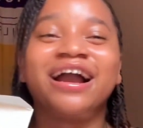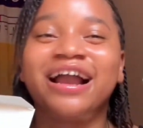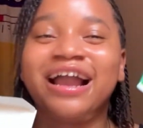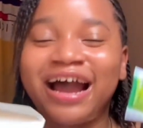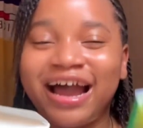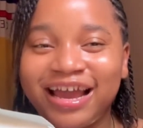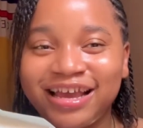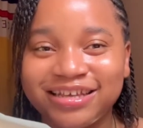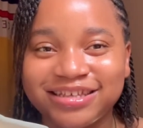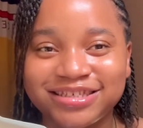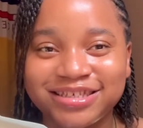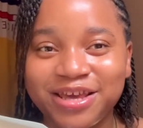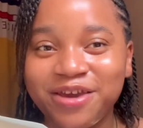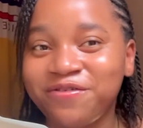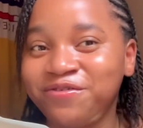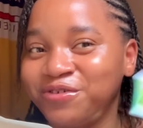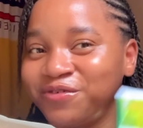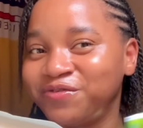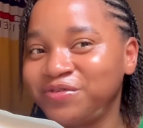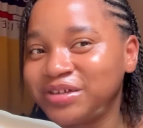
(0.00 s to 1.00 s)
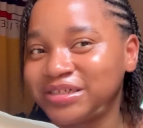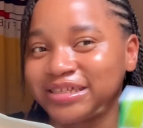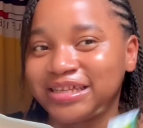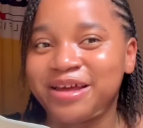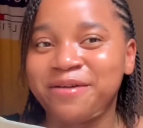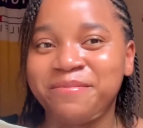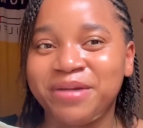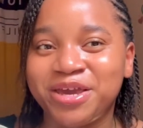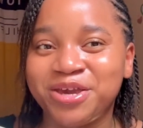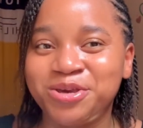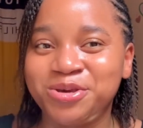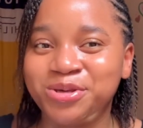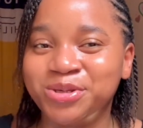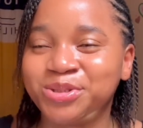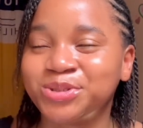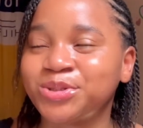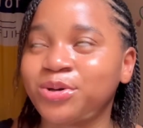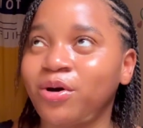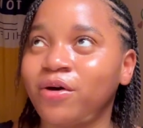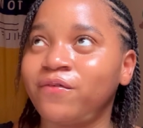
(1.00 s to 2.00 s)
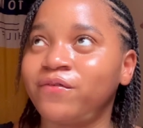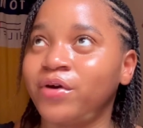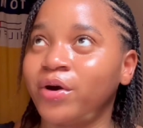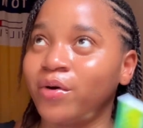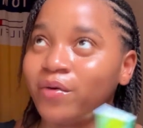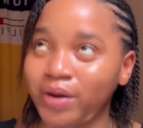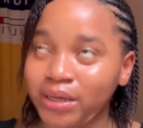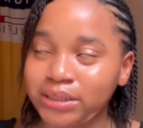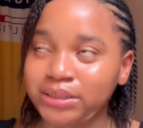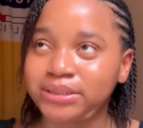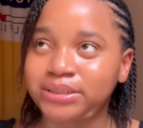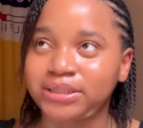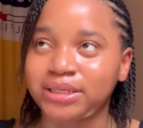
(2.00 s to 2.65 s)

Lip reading: guys, if you've not started making use of green